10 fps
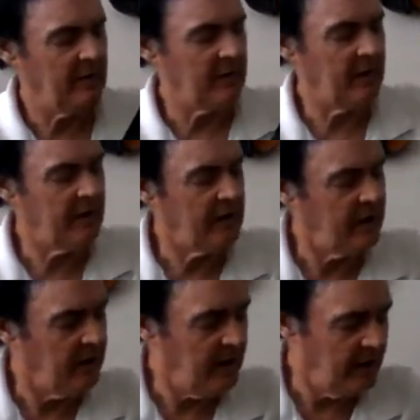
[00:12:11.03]
Okay?
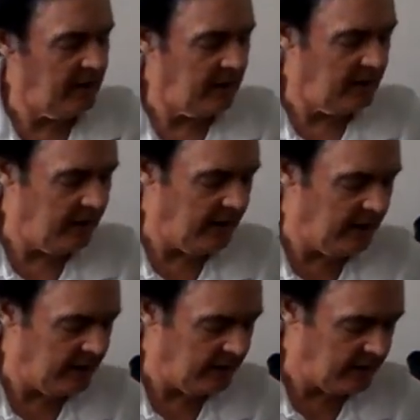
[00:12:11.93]

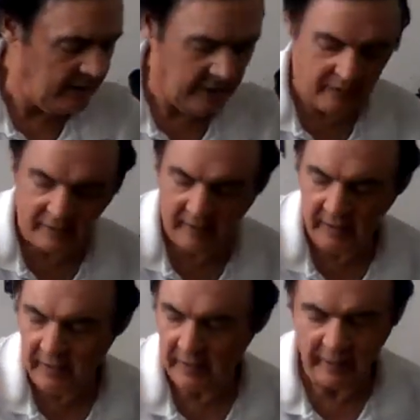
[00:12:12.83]
And
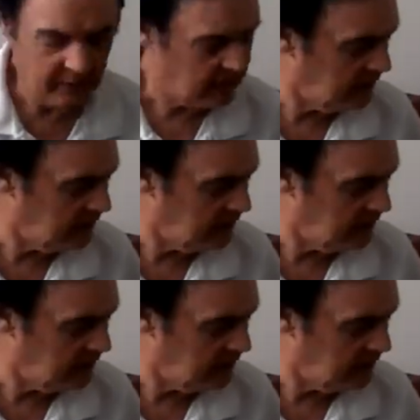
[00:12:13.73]
they